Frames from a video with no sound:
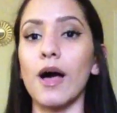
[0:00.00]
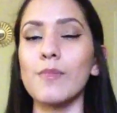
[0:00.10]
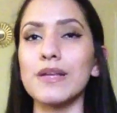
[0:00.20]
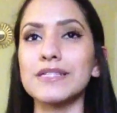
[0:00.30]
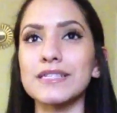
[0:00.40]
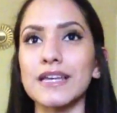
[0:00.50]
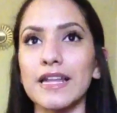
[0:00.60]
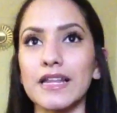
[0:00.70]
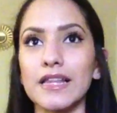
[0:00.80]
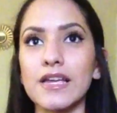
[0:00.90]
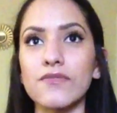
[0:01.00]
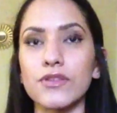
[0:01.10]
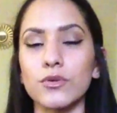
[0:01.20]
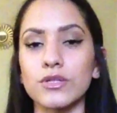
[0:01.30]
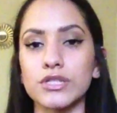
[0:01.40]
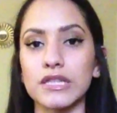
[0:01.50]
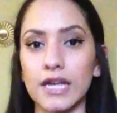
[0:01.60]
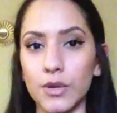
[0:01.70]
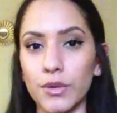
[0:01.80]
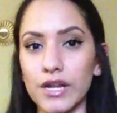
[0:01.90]
it's kind of like if there was
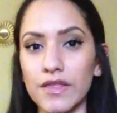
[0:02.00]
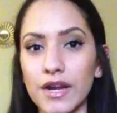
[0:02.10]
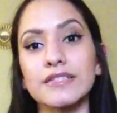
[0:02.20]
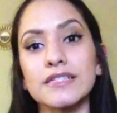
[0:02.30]
liquid in there.